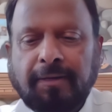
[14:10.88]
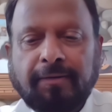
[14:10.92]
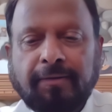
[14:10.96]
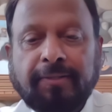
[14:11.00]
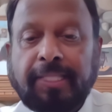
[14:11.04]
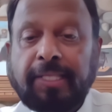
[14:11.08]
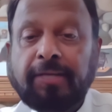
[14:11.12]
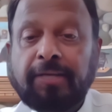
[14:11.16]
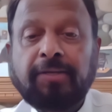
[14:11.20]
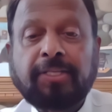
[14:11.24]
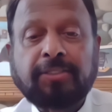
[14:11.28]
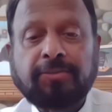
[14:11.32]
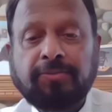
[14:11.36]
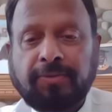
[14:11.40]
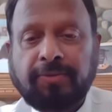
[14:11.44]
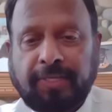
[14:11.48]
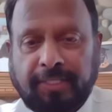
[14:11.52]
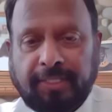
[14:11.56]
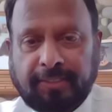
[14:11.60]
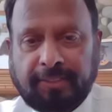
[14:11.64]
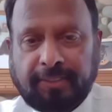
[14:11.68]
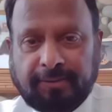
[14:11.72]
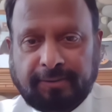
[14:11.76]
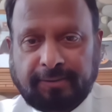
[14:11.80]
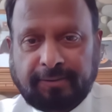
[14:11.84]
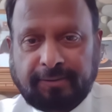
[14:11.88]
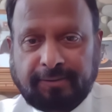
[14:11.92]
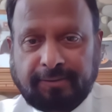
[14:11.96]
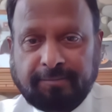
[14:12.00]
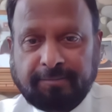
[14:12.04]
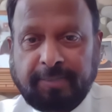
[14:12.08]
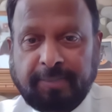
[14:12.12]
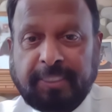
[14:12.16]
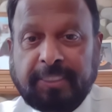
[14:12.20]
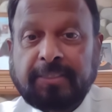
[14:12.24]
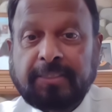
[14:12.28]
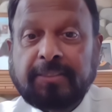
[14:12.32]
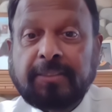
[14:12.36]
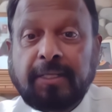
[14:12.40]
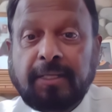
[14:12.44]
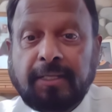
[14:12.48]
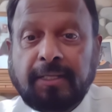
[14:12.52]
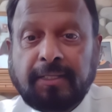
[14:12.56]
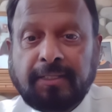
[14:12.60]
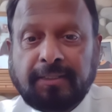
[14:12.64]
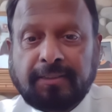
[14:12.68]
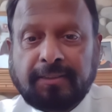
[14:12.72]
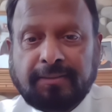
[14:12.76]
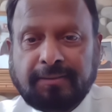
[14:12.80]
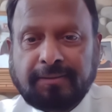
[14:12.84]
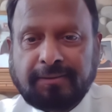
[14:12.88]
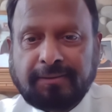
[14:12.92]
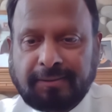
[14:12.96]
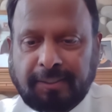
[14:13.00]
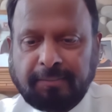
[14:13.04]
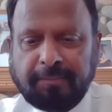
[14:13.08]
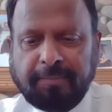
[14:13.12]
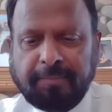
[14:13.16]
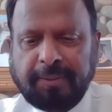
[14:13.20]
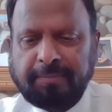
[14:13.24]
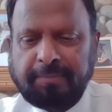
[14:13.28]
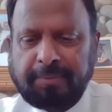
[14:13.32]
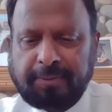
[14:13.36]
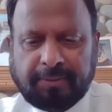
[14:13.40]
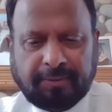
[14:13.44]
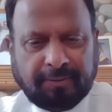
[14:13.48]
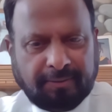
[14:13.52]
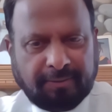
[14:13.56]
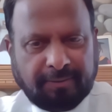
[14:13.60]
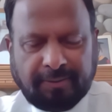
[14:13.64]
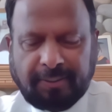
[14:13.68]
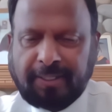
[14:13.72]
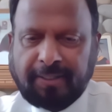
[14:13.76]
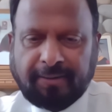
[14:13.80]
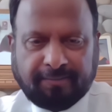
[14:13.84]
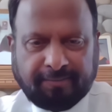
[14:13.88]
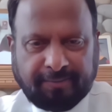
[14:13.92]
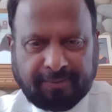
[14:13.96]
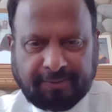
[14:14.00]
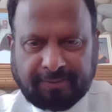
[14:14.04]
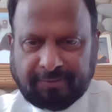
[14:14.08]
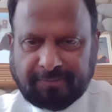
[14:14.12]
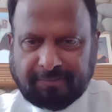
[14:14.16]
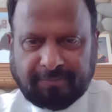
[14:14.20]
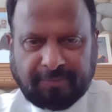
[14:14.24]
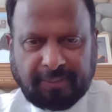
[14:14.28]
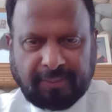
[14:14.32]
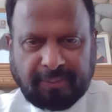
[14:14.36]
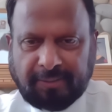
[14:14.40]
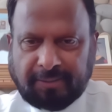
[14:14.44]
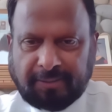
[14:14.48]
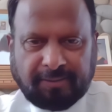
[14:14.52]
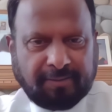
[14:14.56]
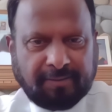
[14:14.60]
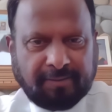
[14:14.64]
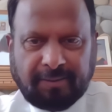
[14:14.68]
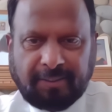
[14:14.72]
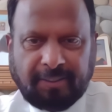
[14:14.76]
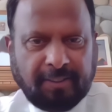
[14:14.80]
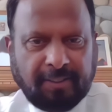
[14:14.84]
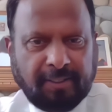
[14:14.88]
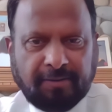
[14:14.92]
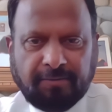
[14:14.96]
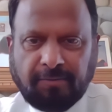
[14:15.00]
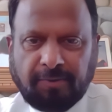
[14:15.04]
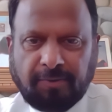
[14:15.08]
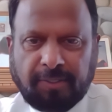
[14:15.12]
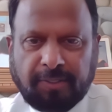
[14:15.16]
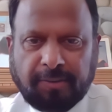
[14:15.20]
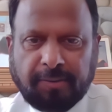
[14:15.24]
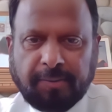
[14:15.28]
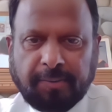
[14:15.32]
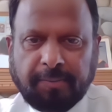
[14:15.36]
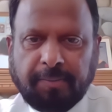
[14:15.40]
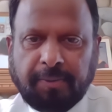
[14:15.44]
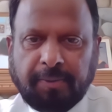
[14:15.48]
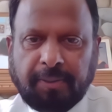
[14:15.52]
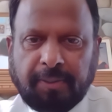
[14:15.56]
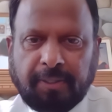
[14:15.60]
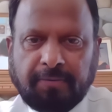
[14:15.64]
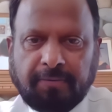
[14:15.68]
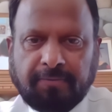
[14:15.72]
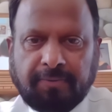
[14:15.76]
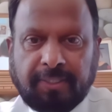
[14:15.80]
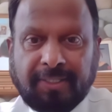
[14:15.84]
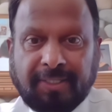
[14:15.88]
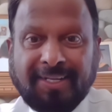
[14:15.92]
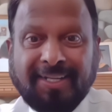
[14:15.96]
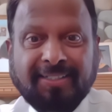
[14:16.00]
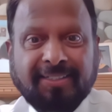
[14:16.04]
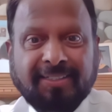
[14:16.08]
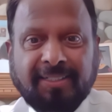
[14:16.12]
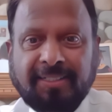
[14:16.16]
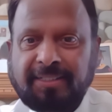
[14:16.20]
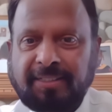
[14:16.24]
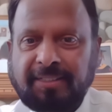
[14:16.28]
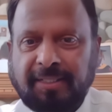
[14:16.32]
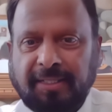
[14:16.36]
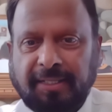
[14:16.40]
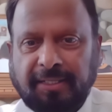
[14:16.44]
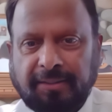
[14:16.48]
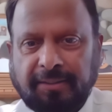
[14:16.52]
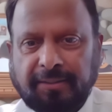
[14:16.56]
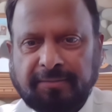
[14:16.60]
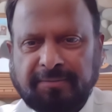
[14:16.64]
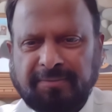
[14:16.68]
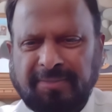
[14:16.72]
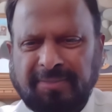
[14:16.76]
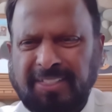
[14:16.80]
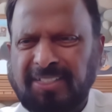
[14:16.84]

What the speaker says: everything was fine. But still, some people left because they didn't want to be part of an SSIO.